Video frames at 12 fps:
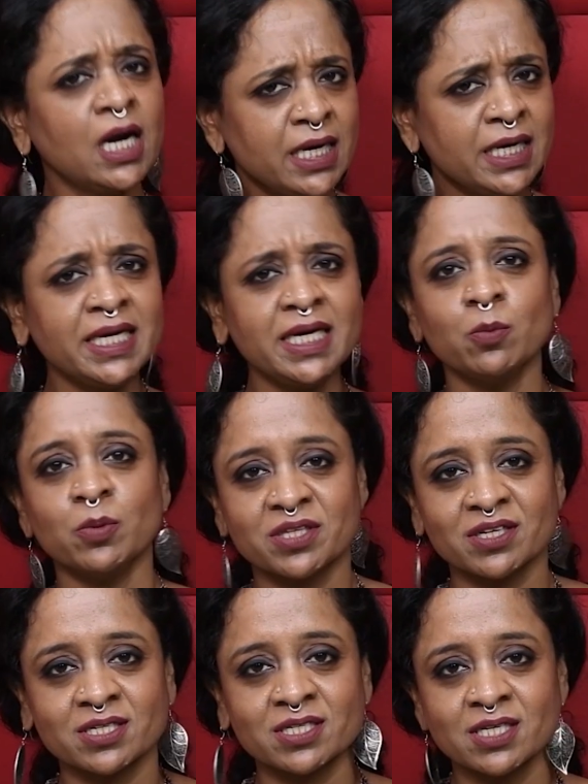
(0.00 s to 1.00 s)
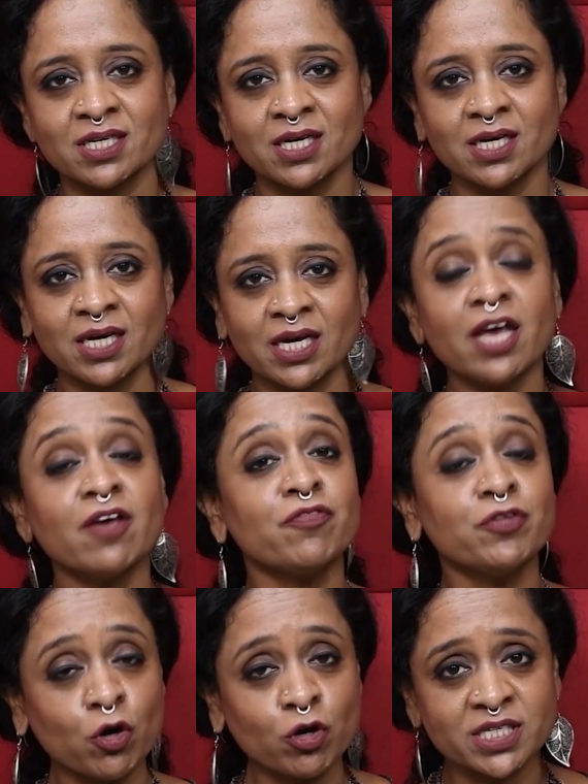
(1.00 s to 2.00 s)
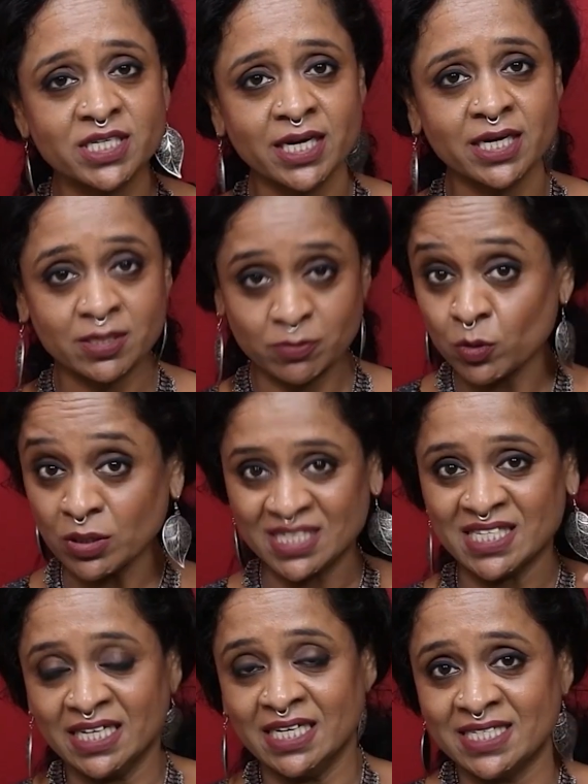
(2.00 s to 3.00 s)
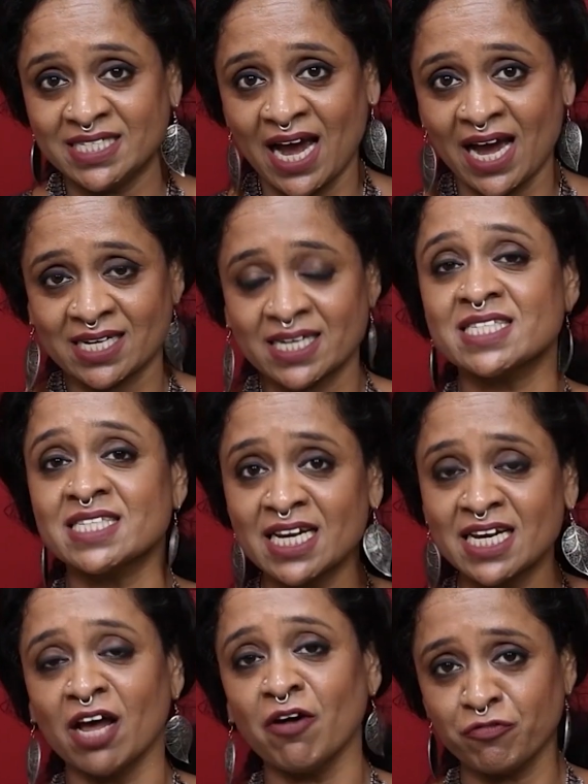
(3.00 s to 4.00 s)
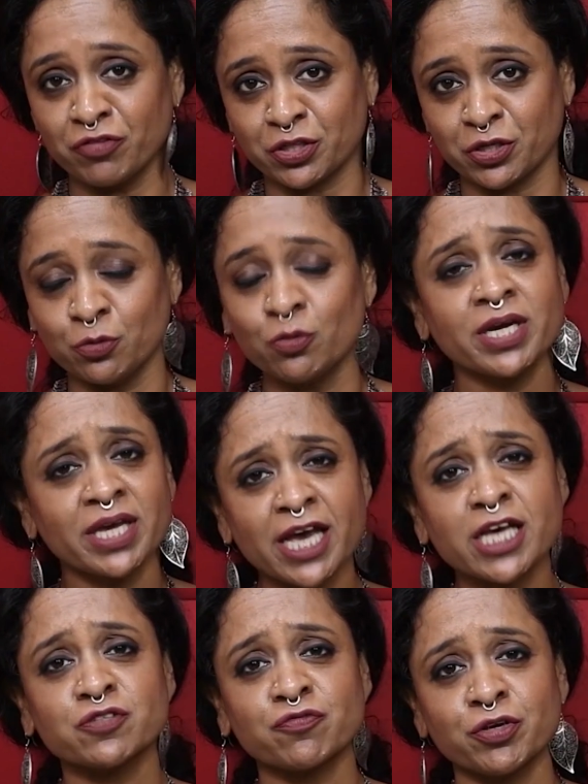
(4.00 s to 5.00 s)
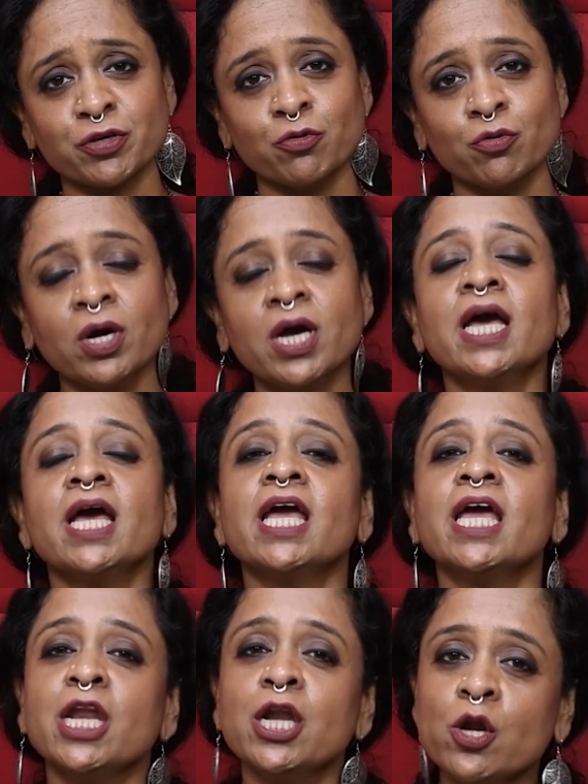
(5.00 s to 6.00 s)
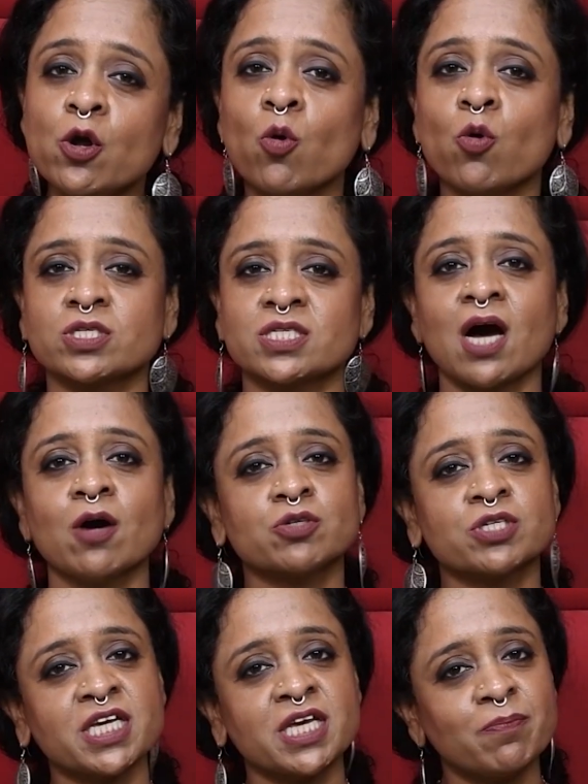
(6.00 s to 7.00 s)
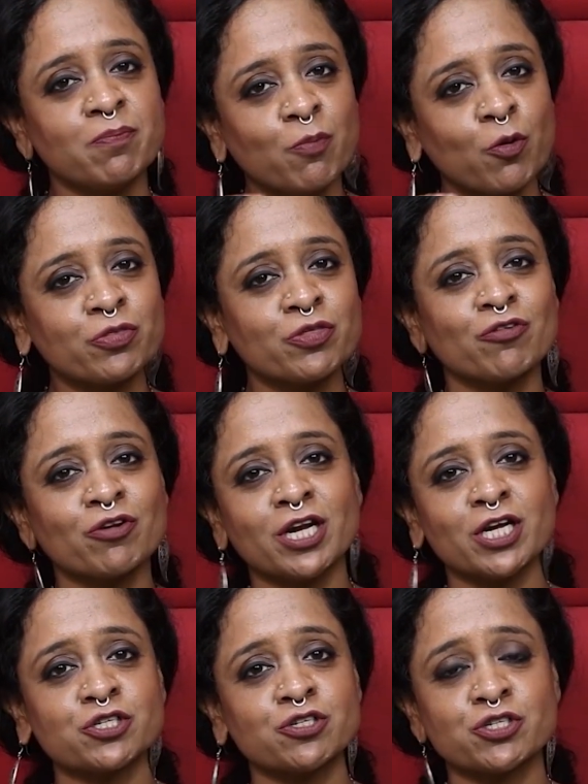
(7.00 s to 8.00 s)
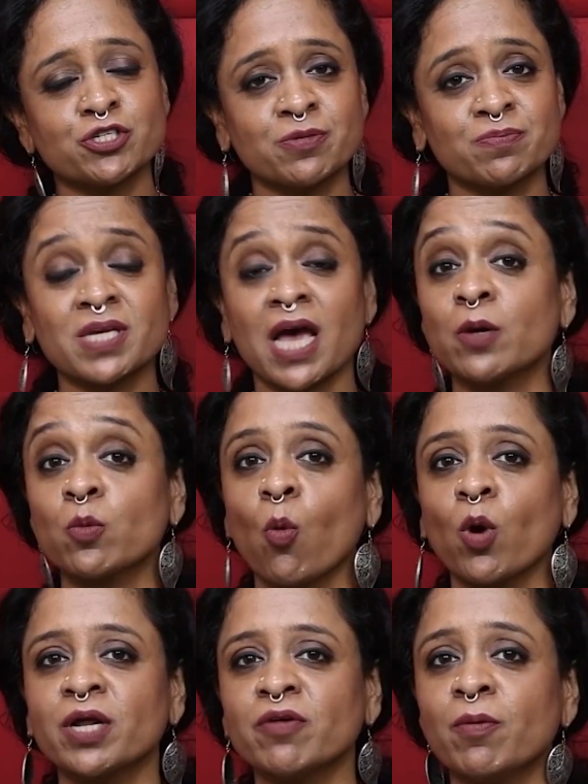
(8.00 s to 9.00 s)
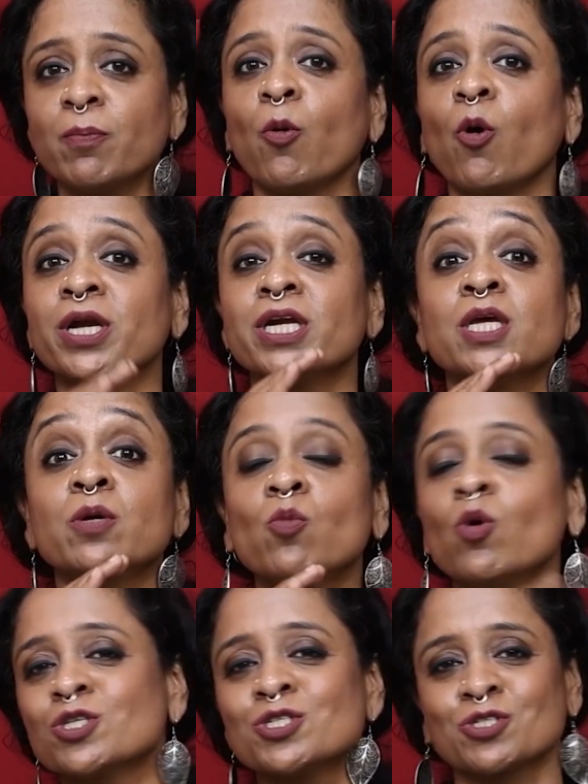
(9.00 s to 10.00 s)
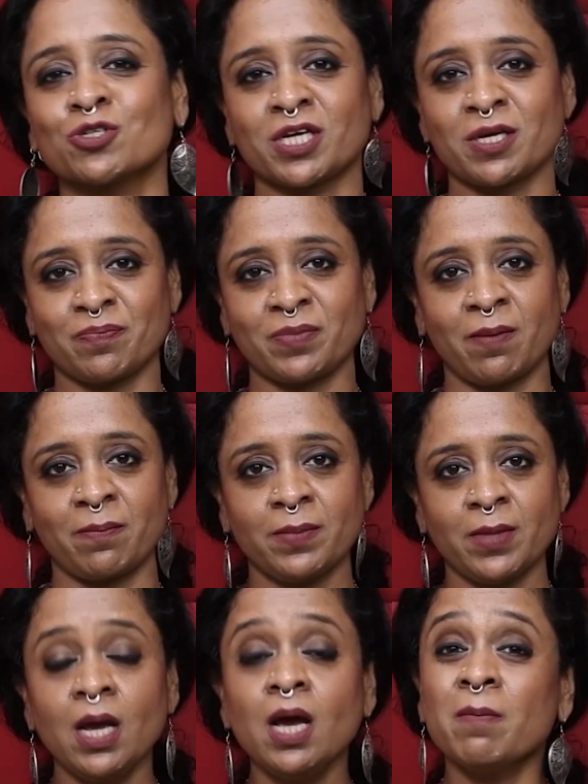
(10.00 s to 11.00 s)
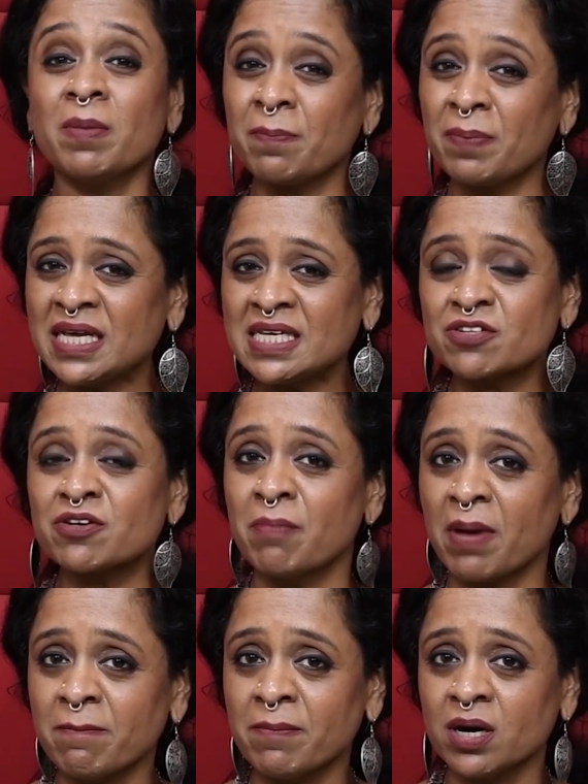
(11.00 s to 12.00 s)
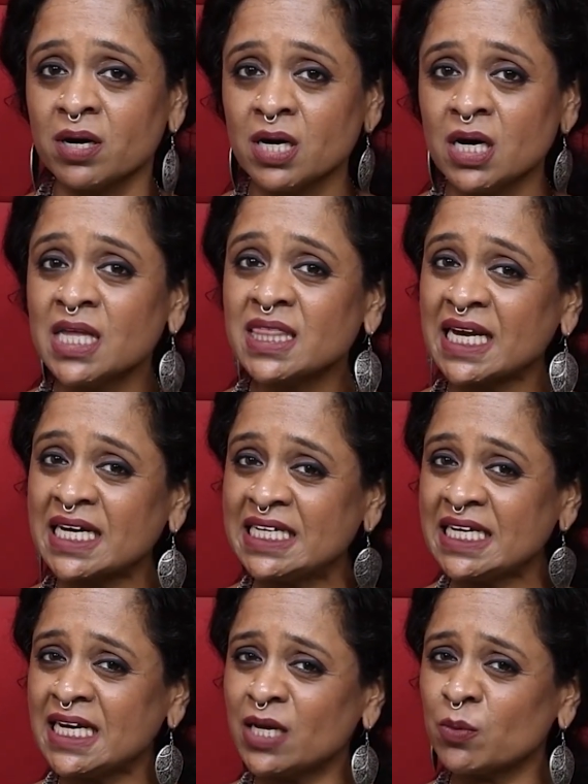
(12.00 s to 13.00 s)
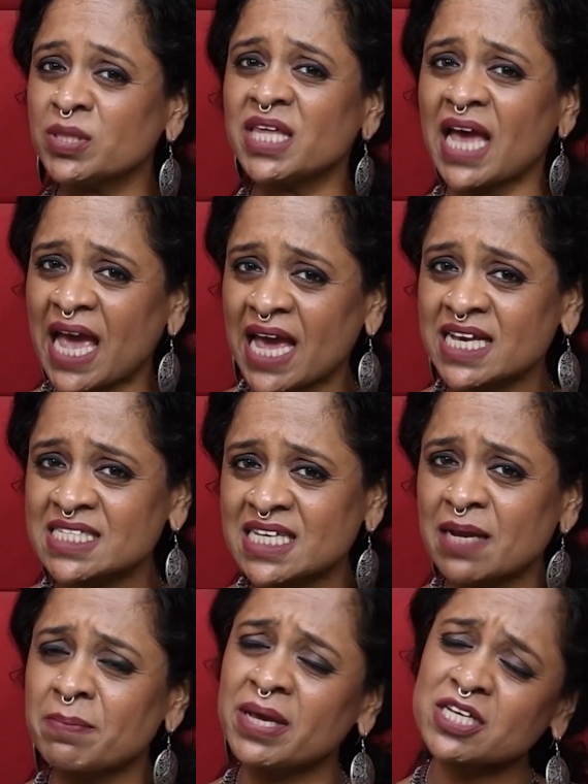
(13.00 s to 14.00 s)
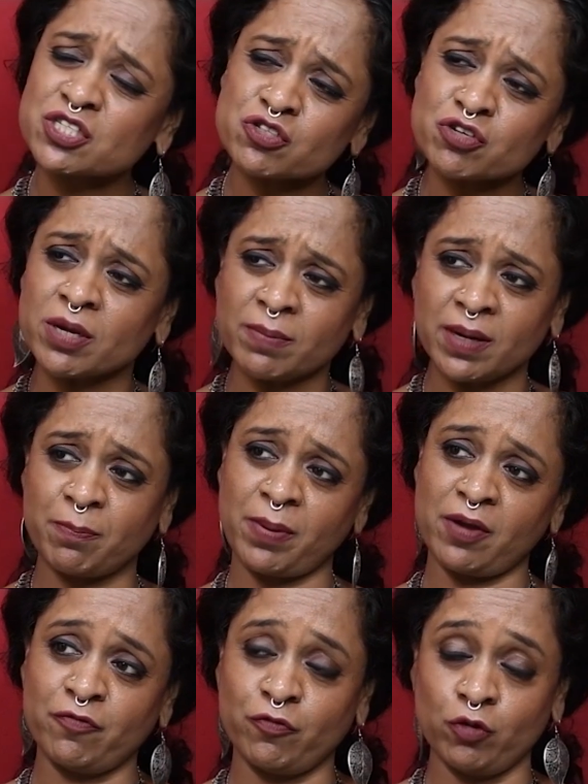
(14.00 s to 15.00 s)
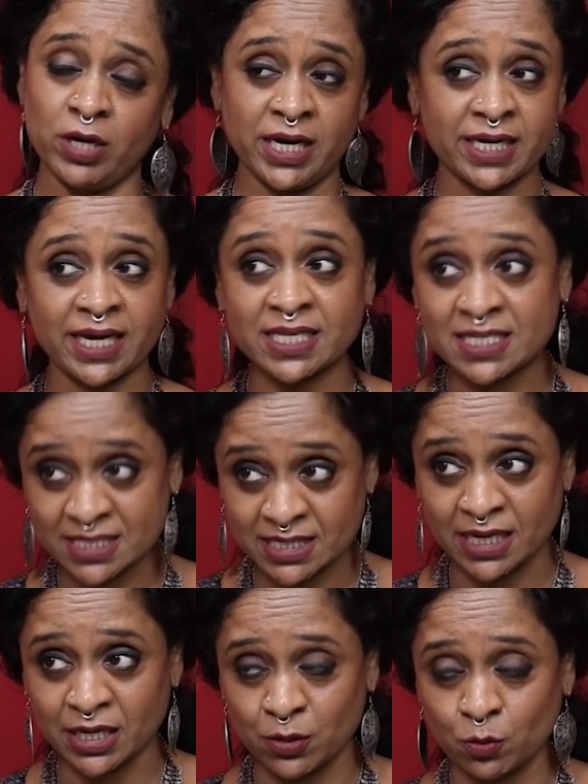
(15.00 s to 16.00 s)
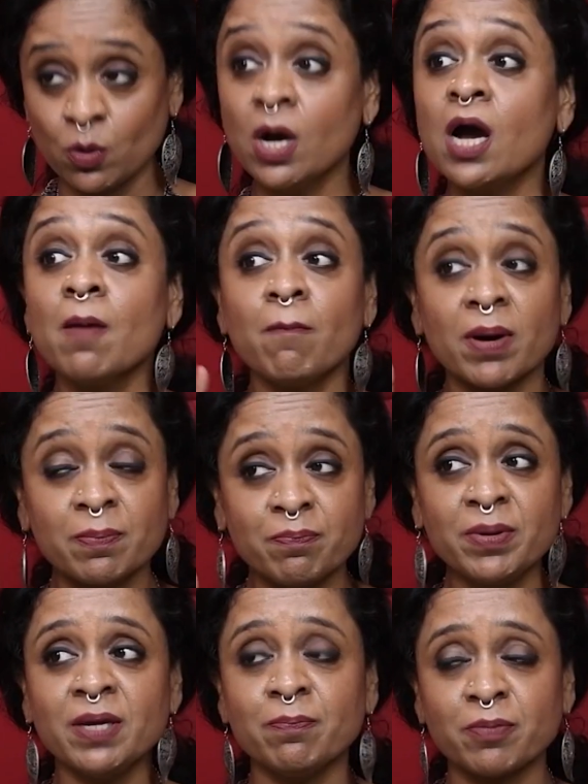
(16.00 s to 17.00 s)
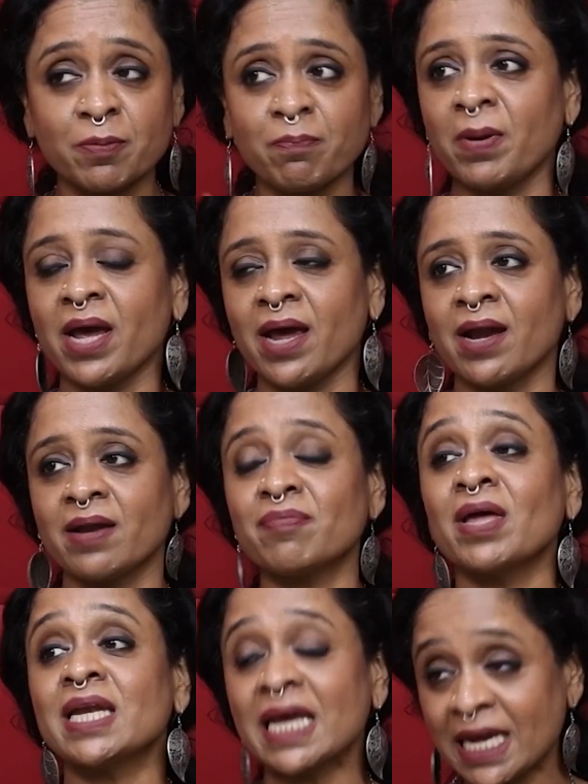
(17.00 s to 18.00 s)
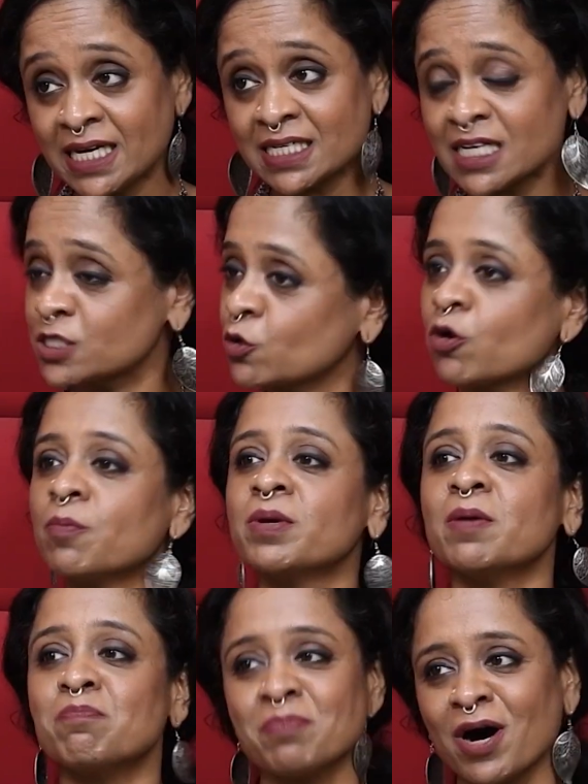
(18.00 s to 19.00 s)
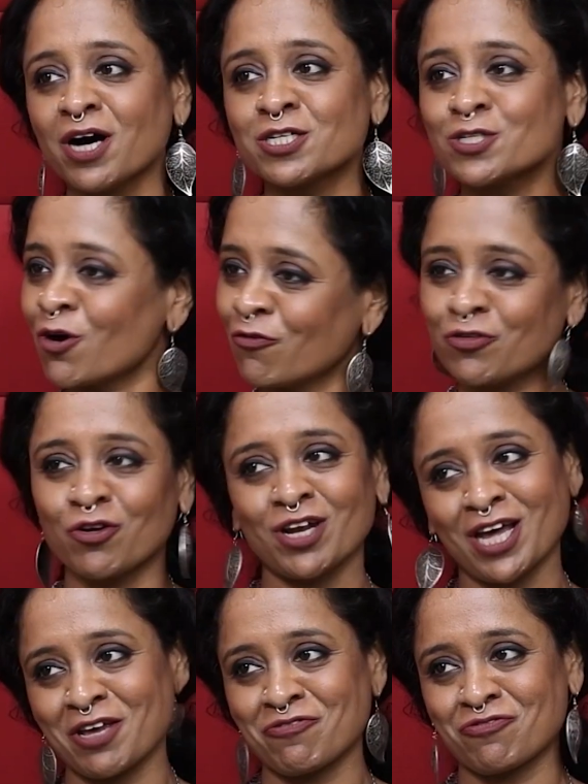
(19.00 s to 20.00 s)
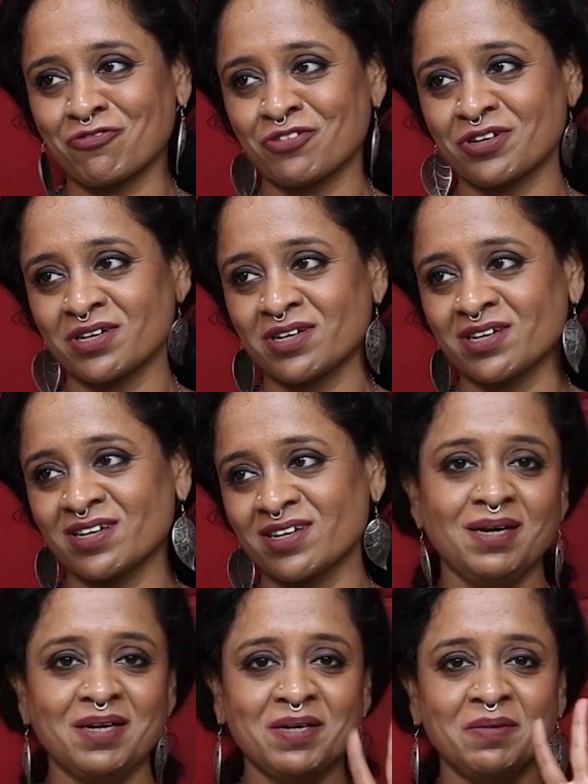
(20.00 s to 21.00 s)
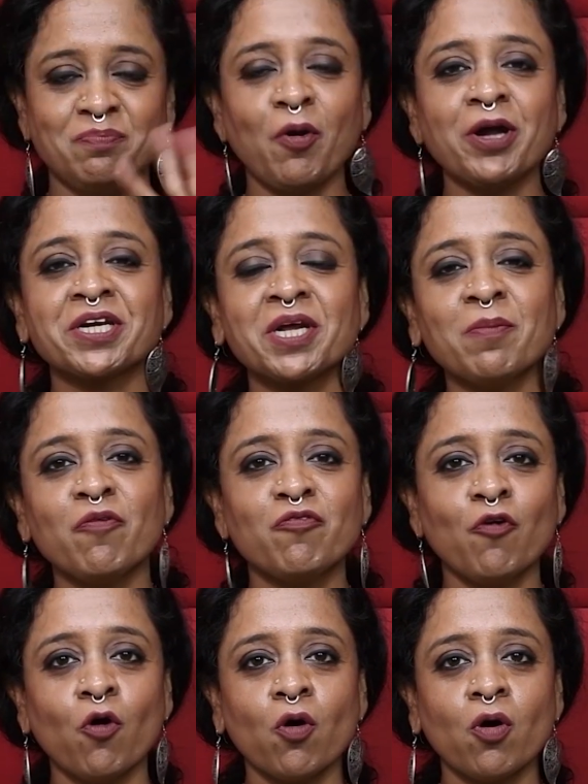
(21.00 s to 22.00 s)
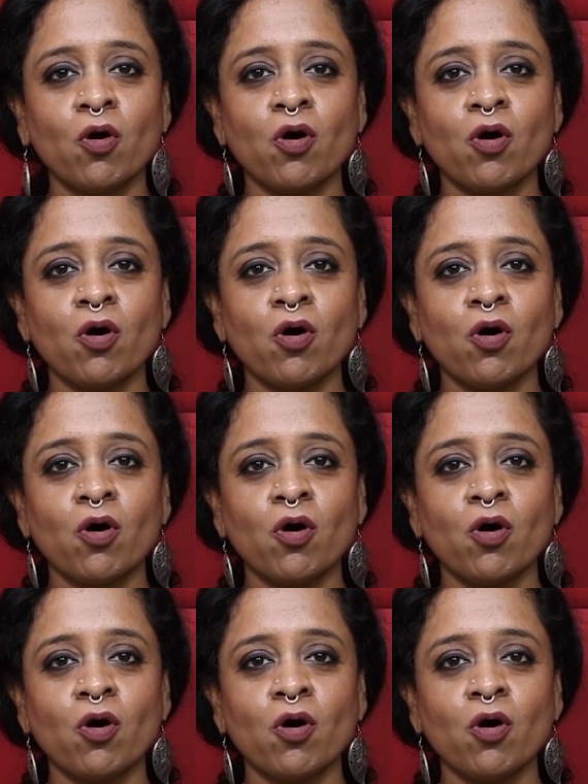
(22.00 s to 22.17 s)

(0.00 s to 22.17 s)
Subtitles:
Deal with it. If your date, the single dad, is in love with you, cares for you, he knows how to keep both the relationships at whatever point he wants to keep them. But please remember that dealing with the ex can be extremely painful. It can sting you. But be prepared that it is going to be a part of your life. Point number 4,